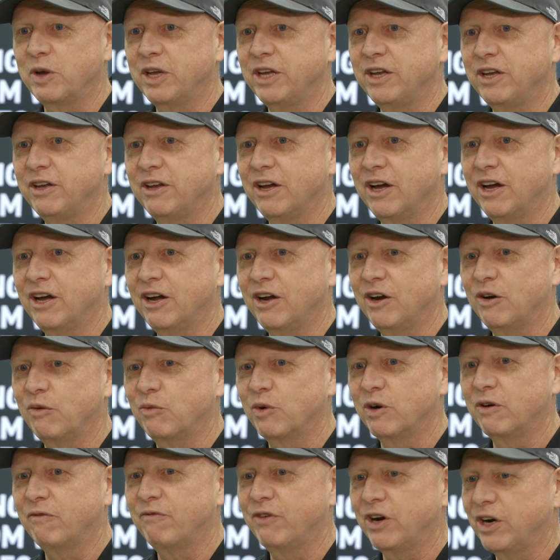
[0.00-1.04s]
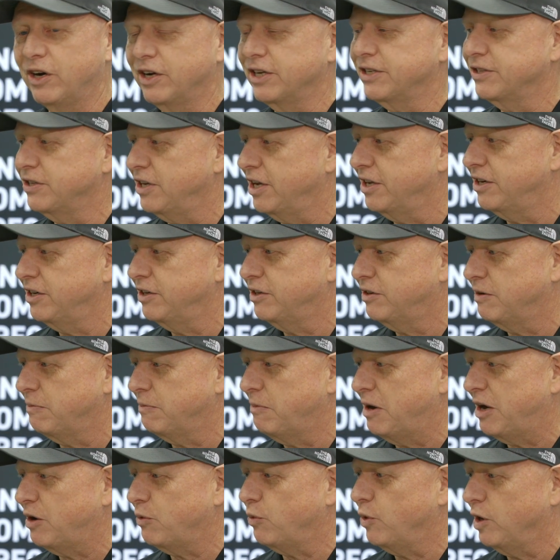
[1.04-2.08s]
we, uh, we're very excited
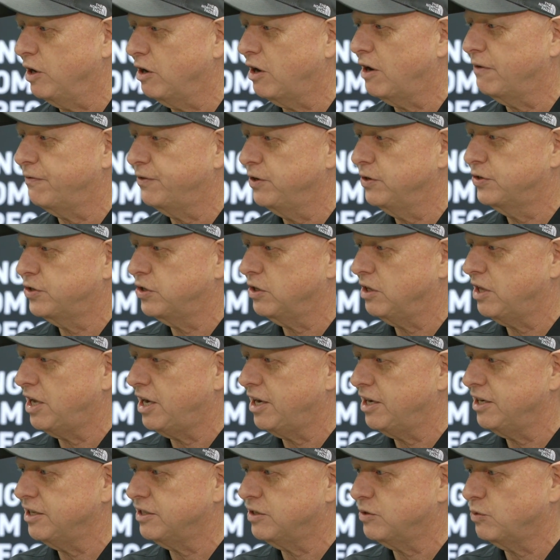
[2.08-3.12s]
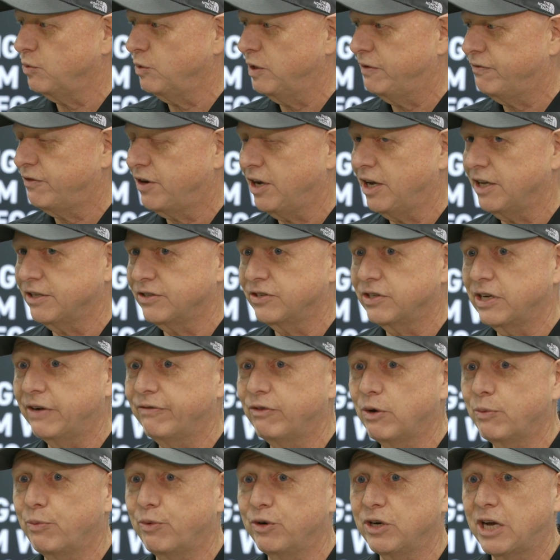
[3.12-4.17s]
about where our future lies. We've got
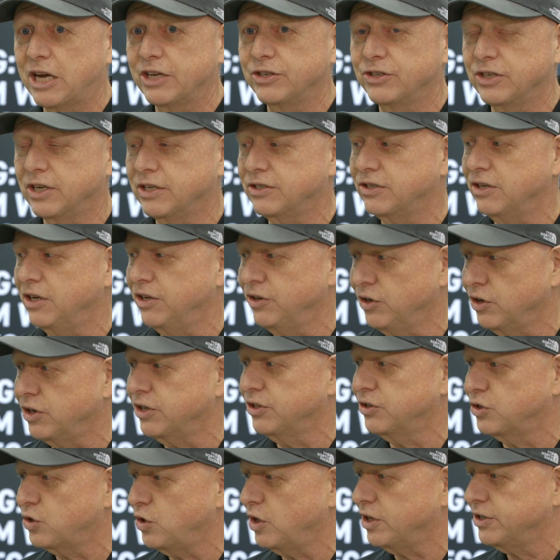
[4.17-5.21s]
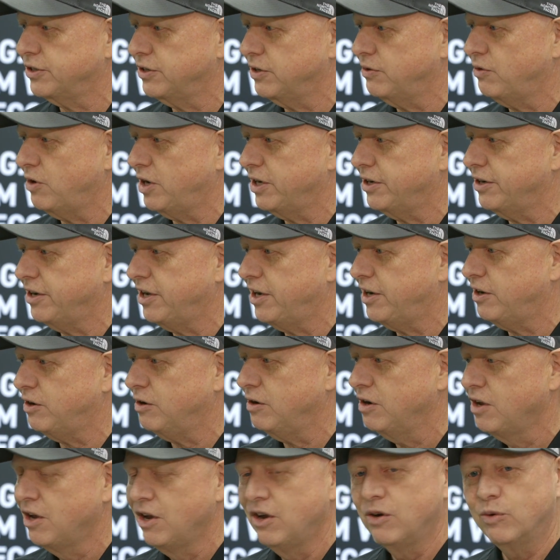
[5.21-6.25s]
several projects under construction right
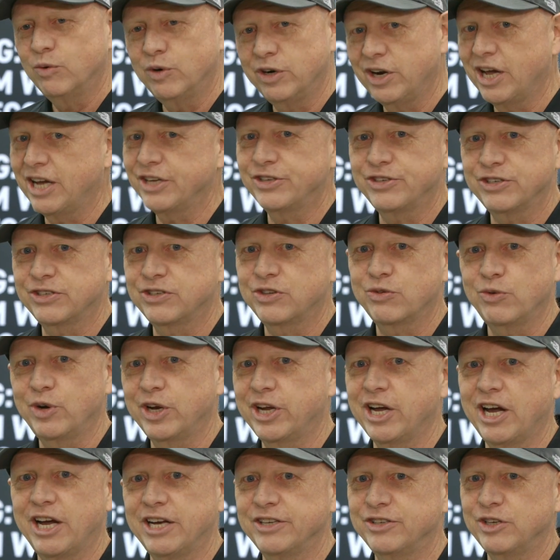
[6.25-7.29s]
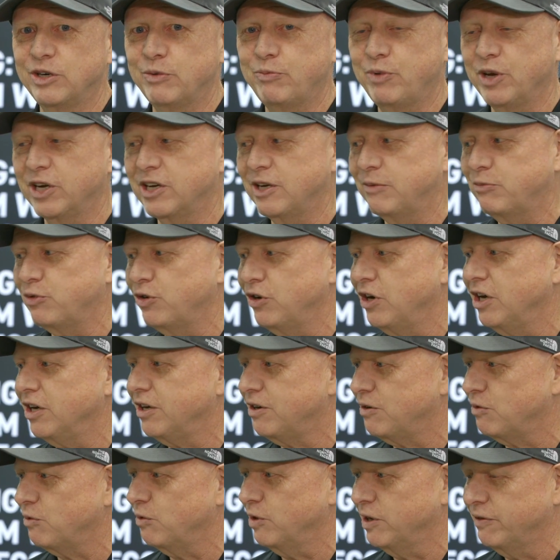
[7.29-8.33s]
now. We're not just three guys in a pickup truck.
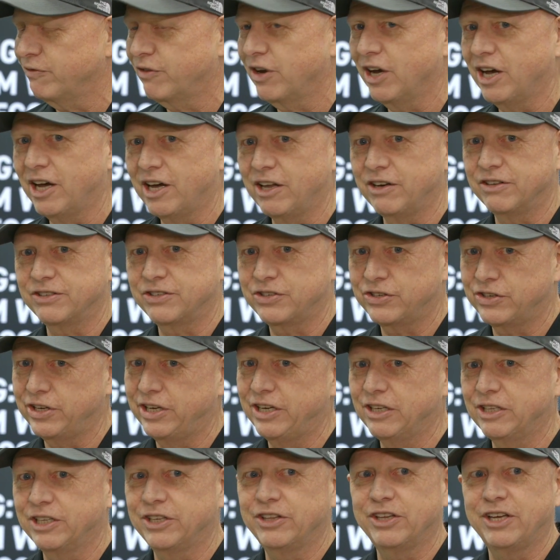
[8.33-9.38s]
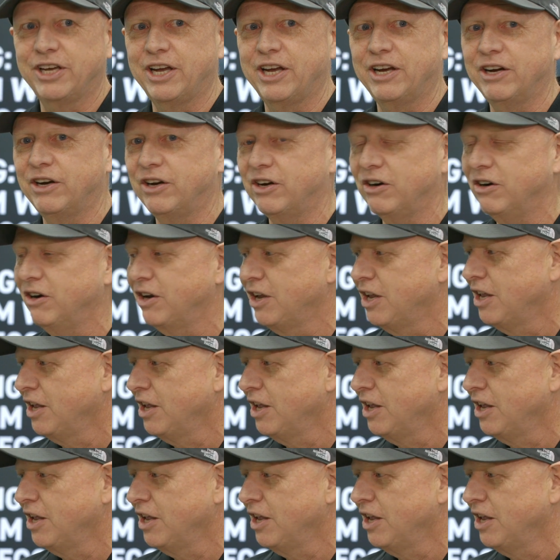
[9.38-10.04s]
We've got steel in the air